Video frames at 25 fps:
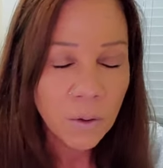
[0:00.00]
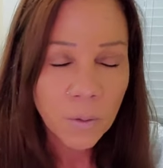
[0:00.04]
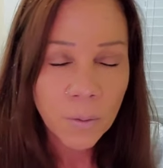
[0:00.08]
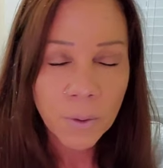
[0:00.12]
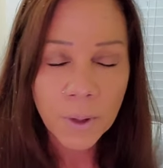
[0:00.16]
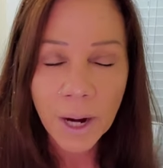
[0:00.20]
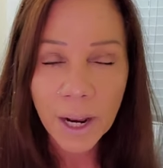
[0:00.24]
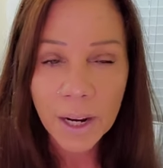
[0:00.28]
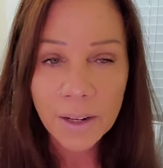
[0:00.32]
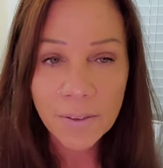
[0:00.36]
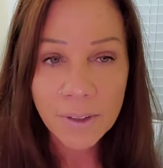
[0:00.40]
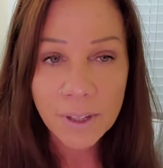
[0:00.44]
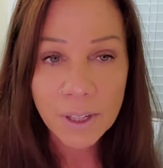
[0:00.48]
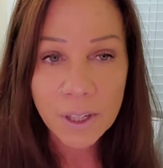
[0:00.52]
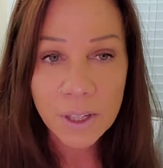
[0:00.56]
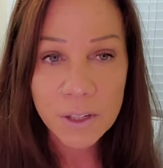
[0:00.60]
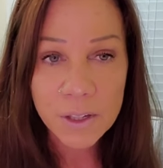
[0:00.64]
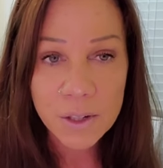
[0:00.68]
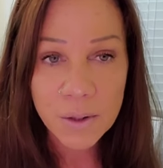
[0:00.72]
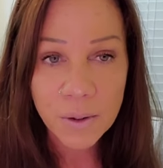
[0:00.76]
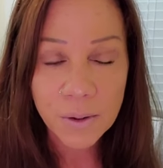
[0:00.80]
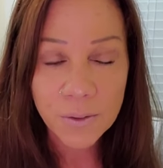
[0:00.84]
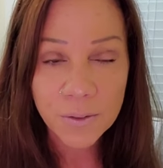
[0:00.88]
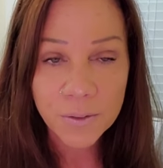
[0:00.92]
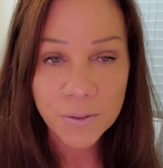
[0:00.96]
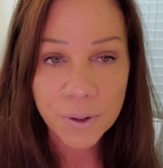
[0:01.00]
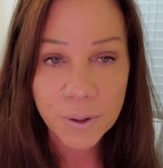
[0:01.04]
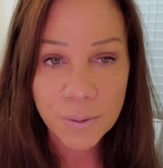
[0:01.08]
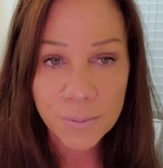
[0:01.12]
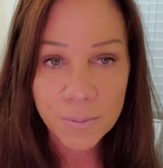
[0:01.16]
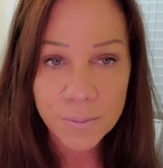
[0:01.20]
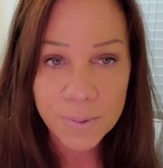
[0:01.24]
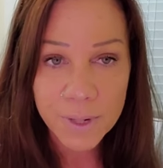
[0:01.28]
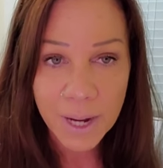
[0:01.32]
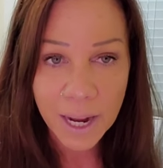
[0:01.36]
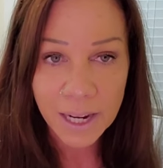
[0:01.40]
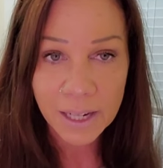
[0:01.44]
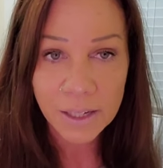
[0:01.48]
We're not even going to do it
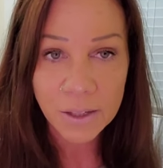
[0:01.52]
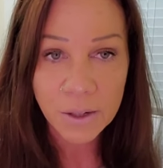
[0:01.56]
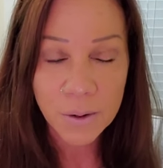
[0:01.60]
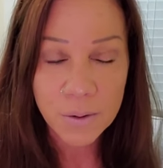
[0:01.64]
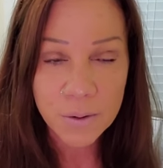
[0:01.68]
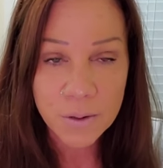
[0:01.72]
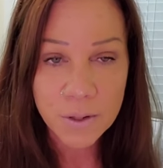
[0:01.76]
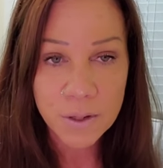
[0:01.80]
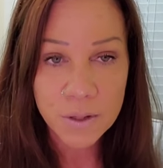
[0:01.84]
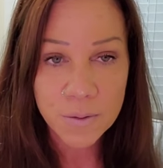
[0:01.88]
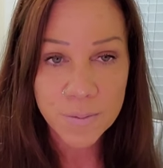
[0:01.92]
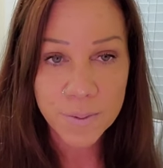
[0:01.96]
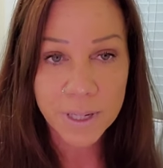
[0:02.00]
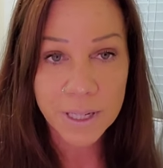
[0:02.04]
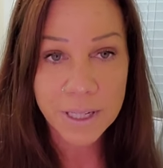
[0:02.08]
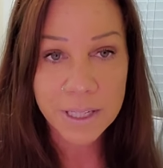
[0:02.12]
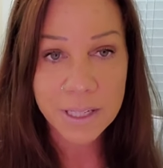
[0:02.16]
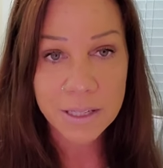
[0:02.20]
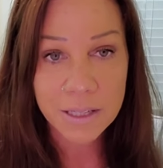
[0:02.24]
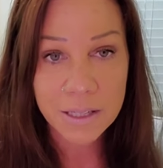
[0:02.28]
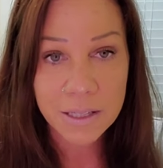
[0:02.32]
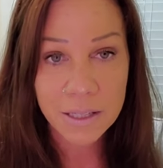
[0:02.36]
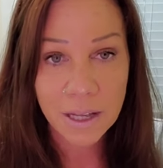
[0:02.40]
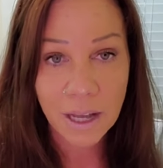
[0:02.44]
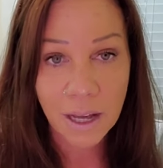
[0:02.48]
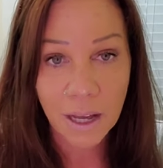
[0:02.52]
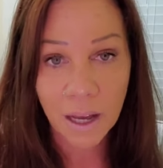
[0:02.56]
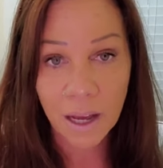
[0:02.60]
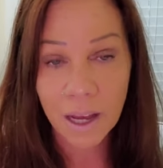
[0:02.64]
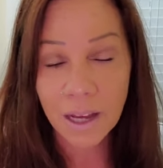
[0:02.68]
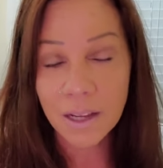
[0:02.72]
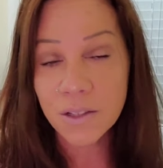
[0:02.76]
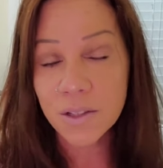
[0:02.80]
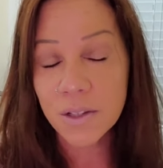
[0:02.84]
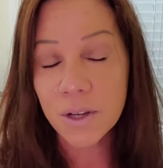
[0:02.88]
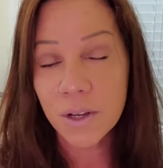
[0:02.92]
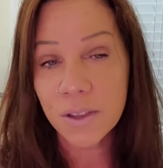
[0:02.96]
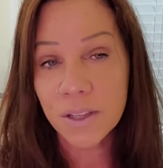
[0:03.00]
from diagnosis because
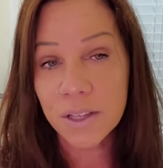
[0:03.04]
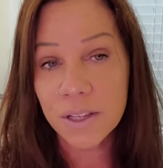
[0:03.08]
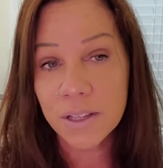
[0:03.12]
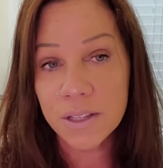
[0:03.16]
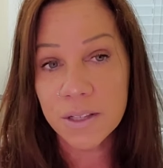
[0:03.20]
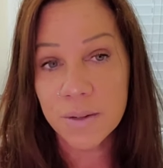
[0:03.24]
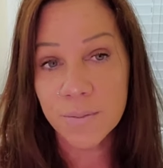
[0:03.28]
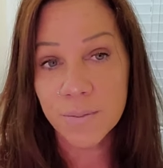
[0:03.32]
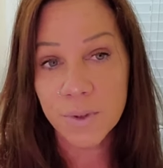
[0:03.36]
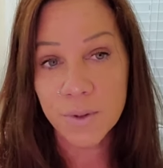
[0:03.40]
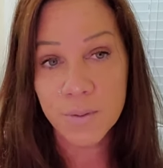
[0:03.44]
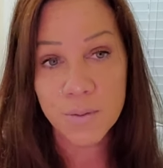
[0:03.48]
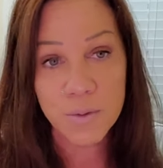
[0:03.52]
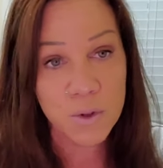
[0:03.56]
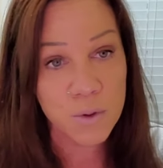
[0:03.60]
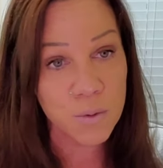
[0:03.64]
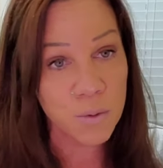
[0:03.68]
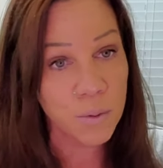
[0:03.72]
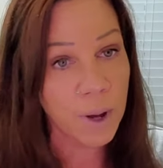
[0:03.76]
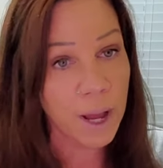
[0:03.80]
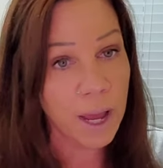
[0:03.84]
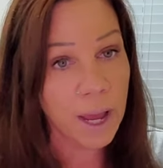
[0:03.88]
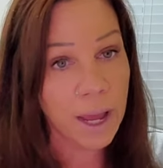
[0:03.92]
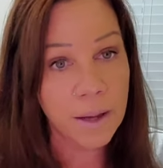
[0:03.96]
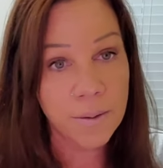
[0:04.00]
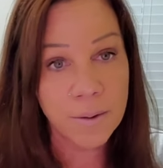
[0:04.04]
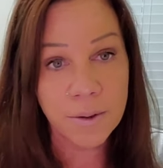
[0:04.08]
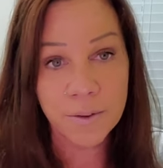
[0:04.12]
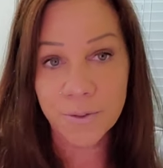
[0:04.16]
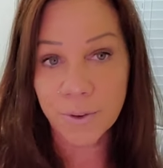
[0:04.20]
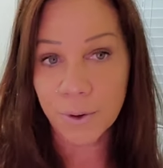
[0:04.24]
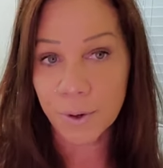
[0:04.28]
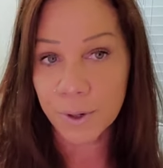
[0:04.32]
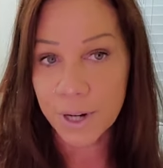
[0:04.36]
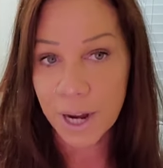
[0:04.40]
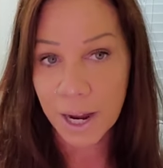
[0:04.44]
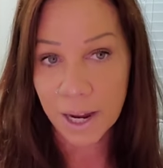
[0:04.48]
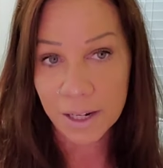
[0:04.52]
I saw these symptoms way
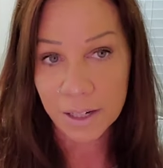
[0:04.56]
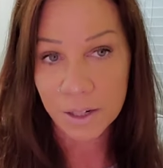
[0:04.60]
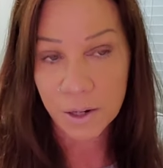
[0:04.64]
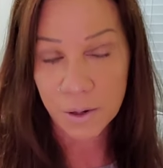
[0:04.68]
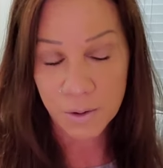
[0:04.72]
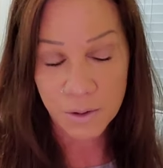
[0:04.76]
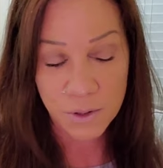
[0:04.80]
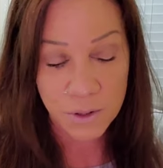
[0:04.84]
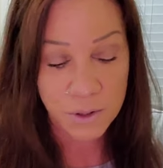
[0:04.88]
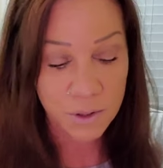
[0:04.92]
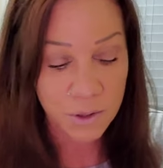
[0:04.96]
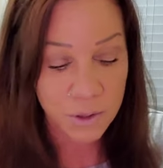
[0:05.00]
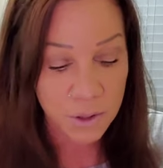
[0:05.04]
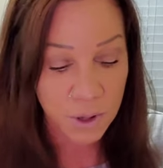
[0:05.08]
before diagnosis.